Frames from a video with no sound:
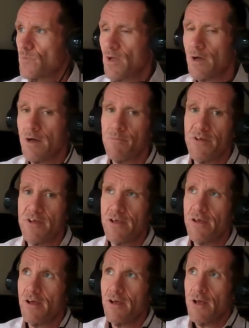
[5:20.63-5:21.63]

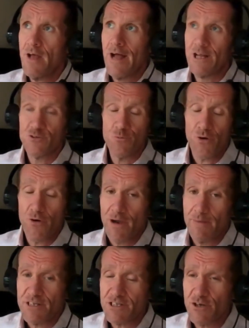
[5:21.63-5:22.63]
The actual
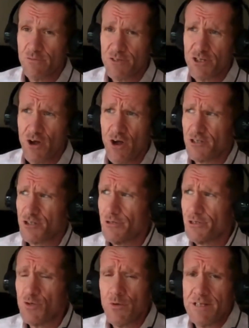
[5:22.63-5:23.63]
program itself starts on
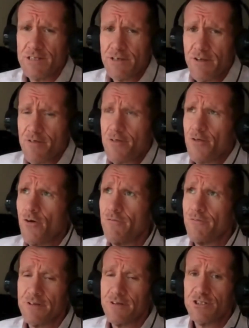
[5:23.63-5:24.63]
the 20th
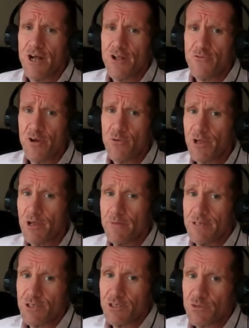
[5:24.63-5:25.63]
of January, week
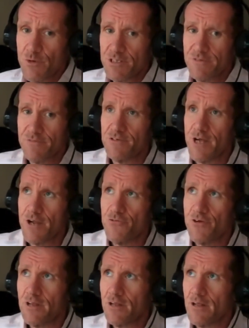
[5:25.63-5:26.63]
commencing the 20th of
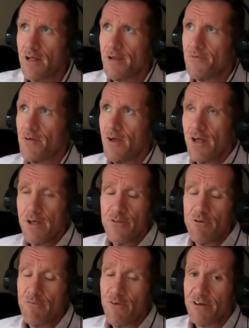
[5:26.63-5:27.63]
January, and
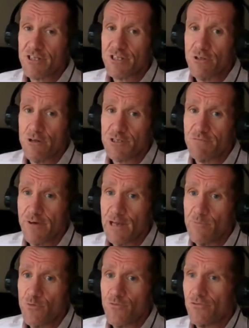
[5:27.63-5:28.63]
there are various slots
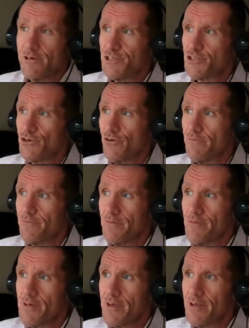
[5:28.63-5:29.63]
available for each of
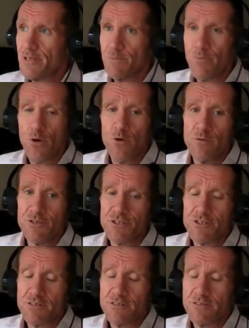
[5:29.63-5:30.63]
the
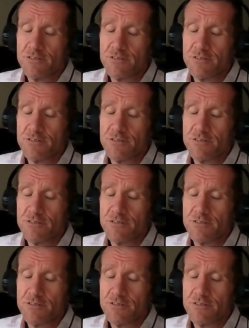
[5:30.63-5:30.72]
diplomas.